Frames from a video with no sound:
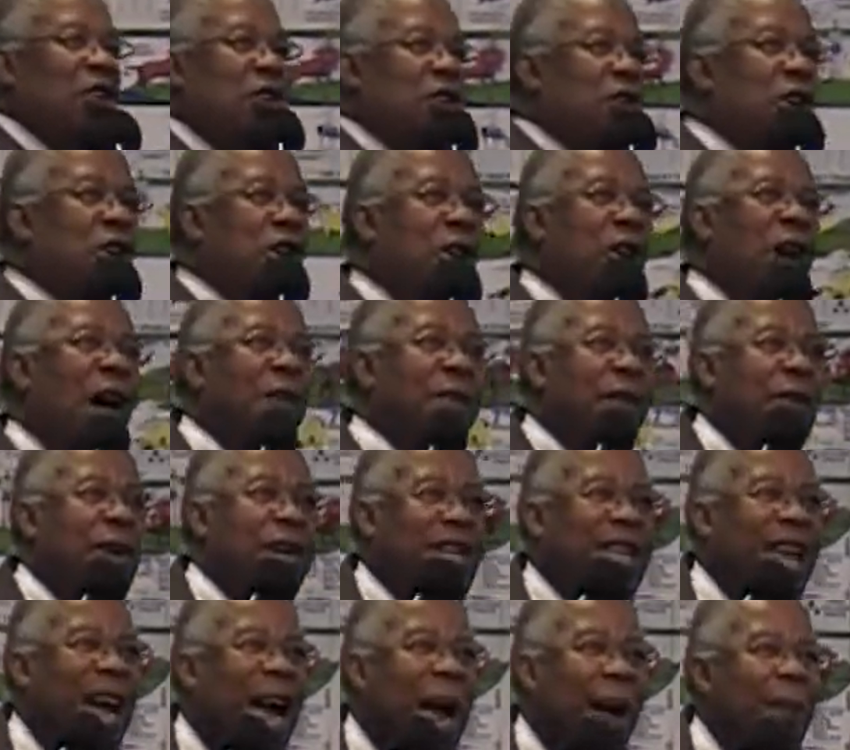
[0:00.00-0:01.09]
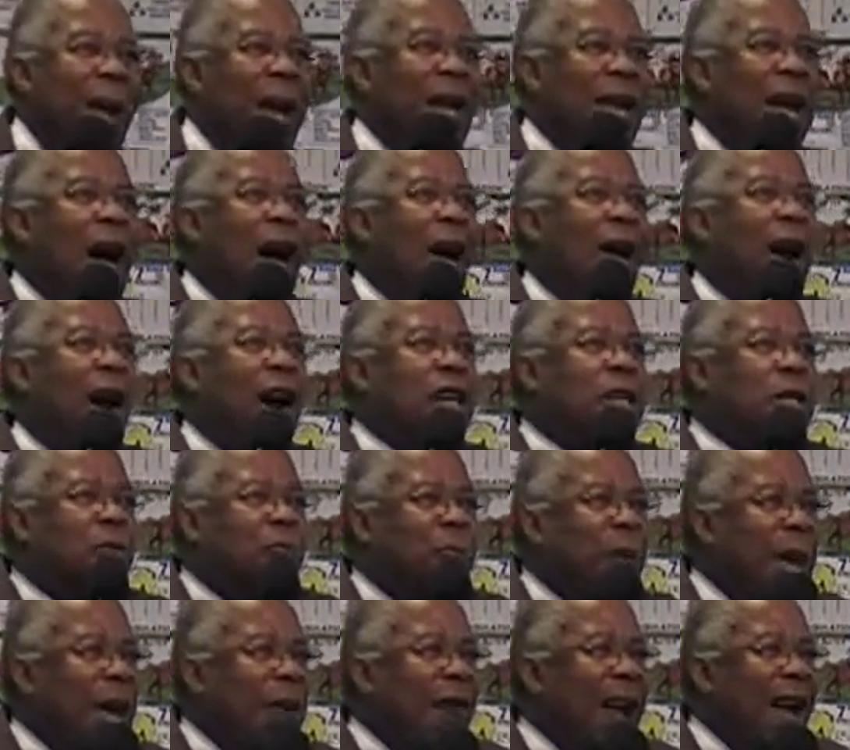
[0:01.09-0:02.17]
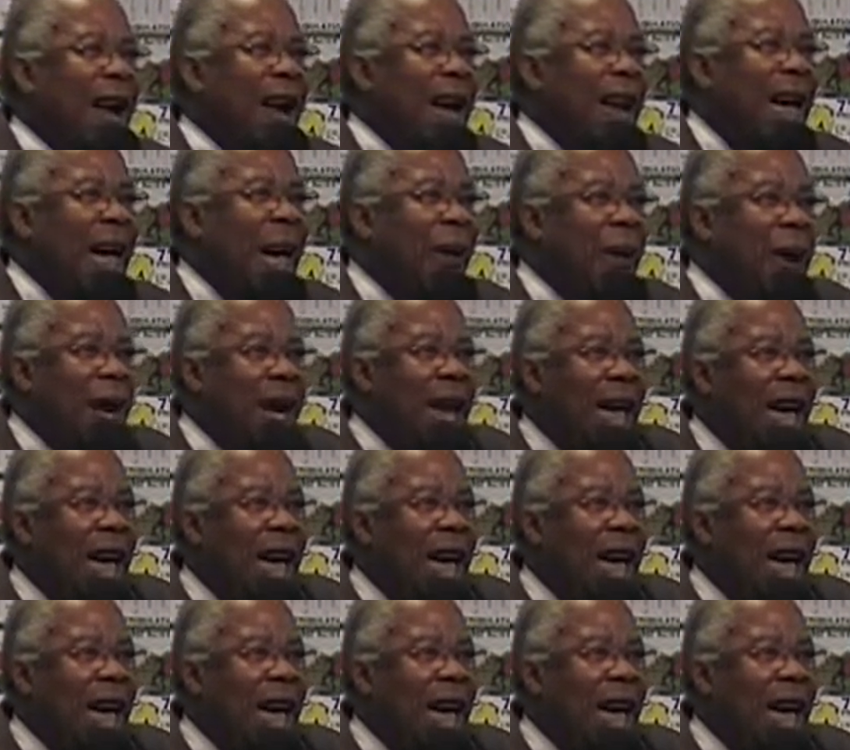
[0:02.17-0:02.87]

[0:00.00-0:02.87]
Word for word: You don't have a retirement R R S P right now in